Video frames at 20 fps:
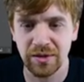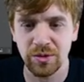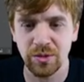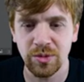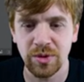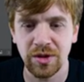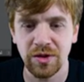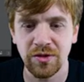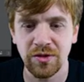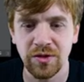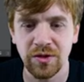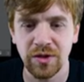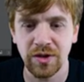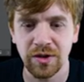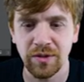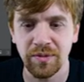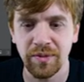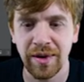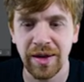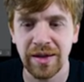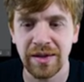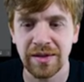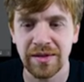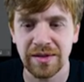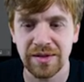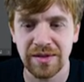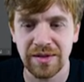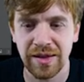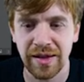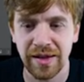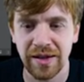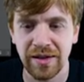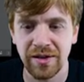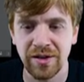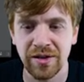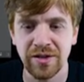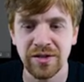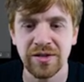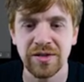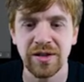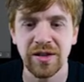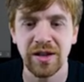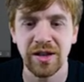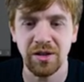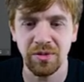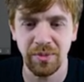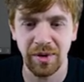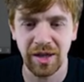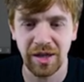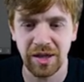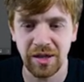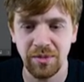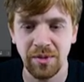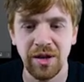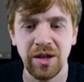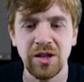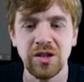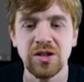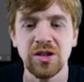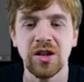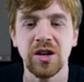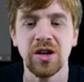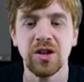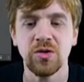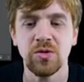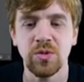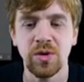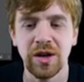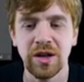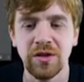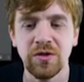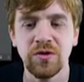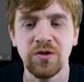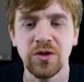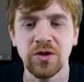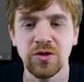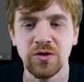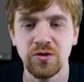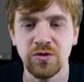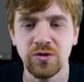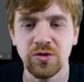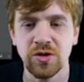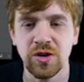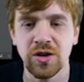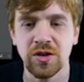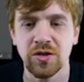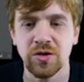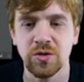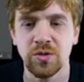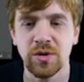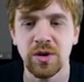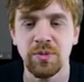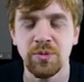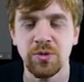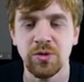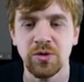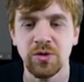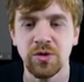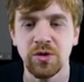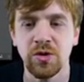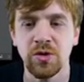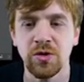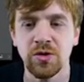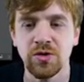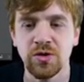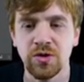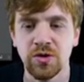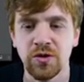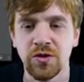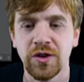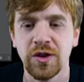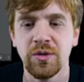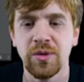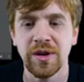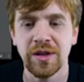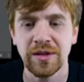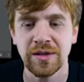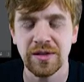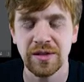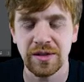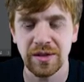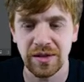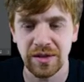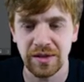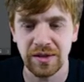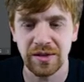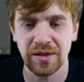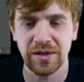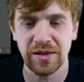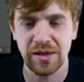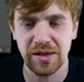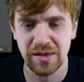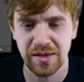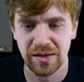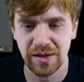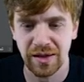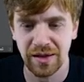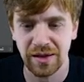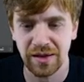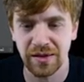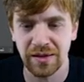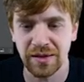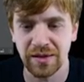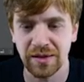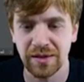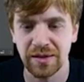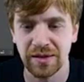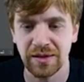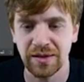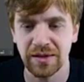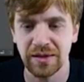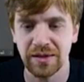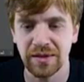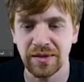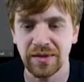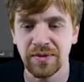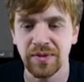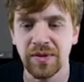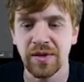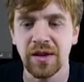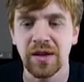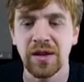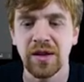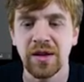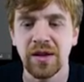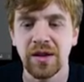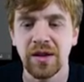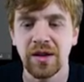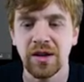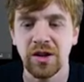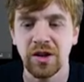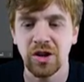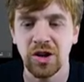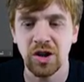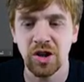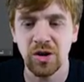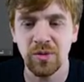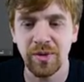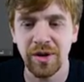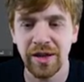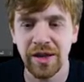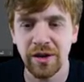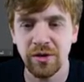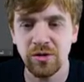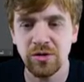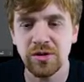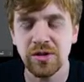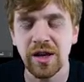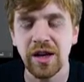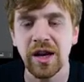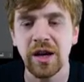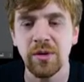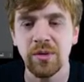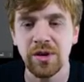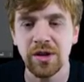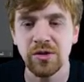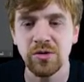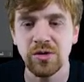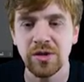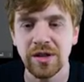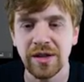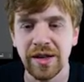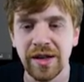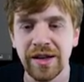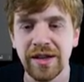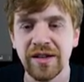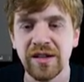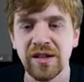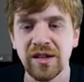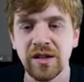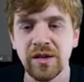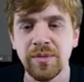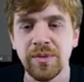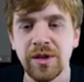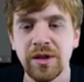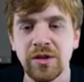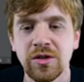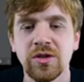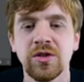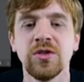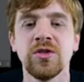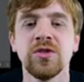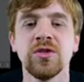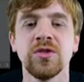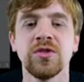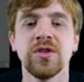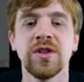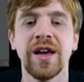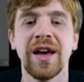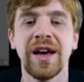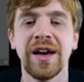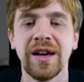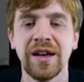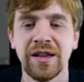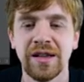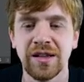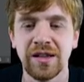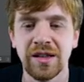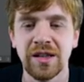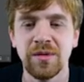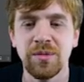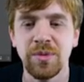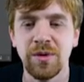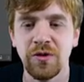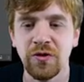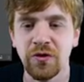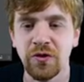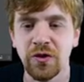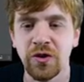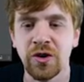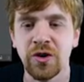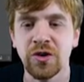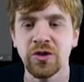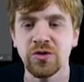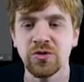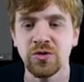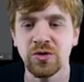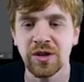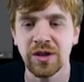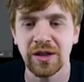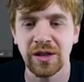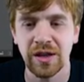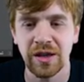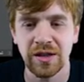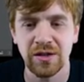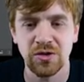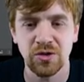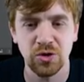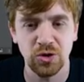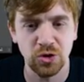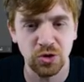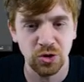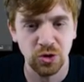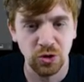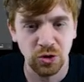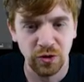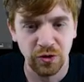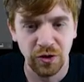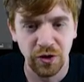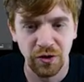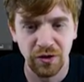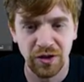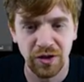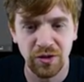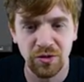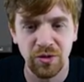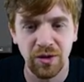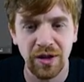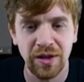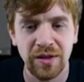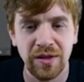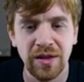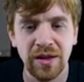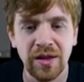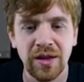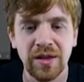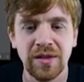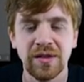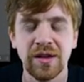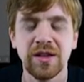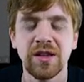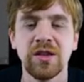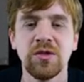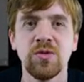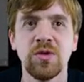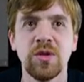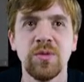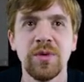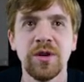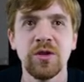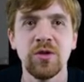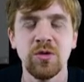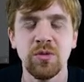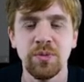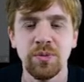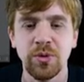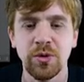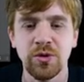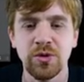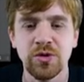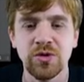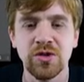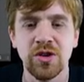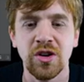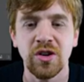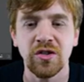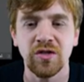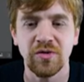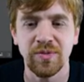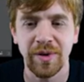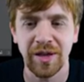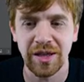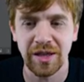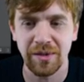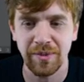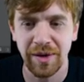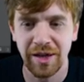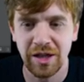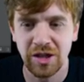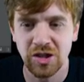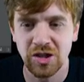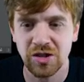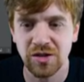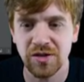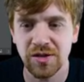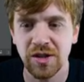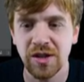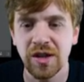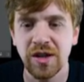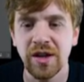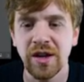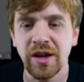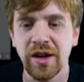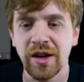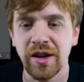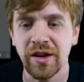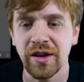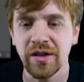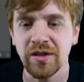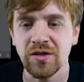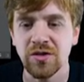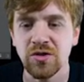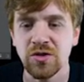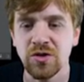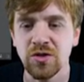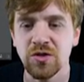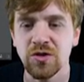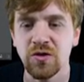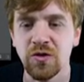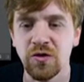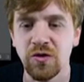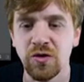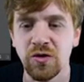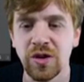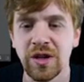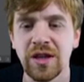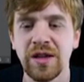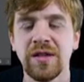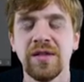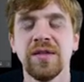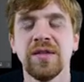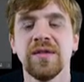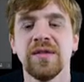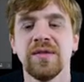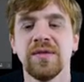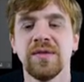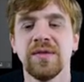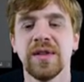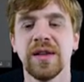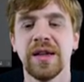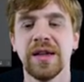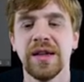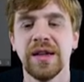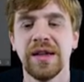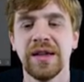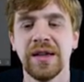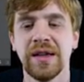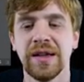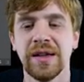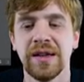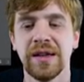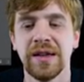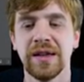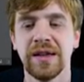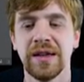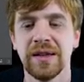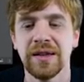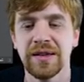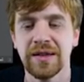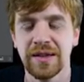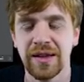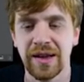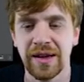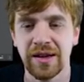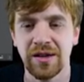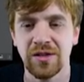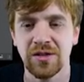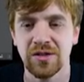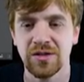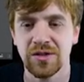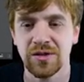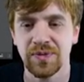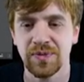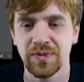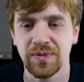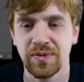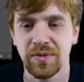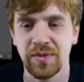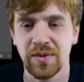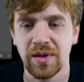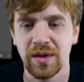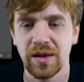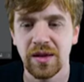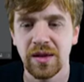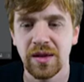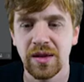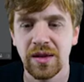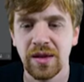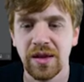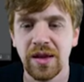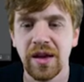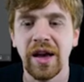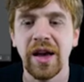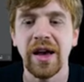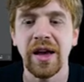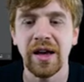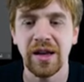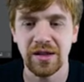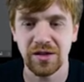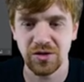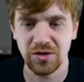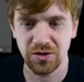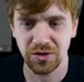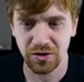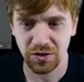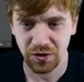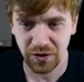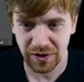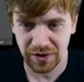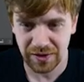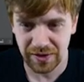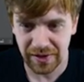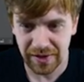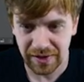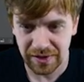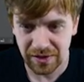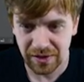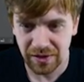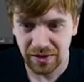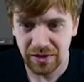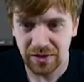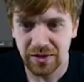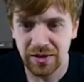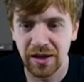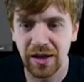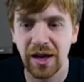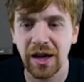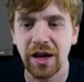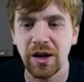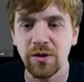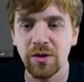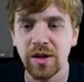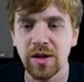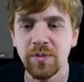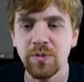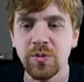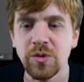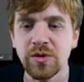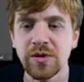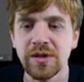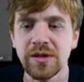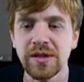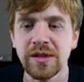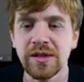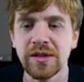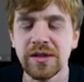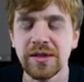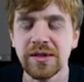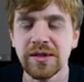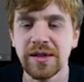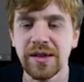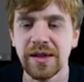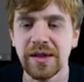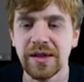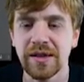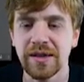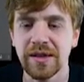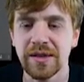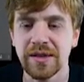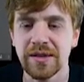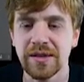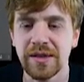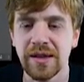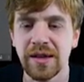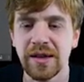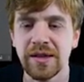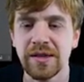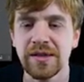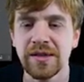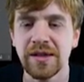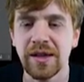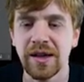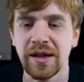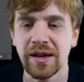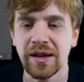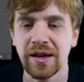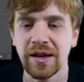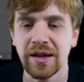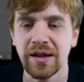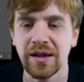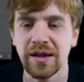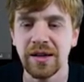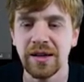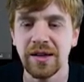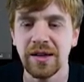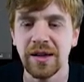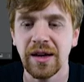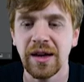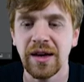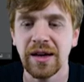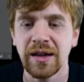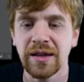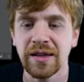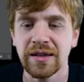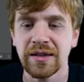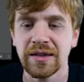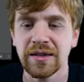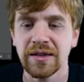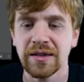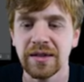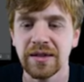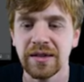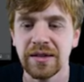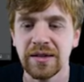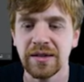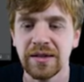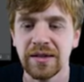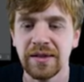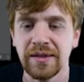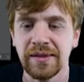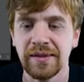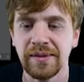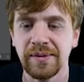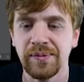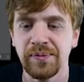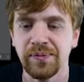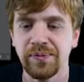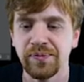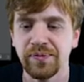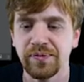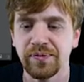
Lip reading: with my sliders and my image, and one for the footer. So we'll put all those three ones inside a column layout. I will do it later because I need before to create a row for this one, that it will be composed of my image and those three sliders. And those three sliders, I will put it, as I said, directly as a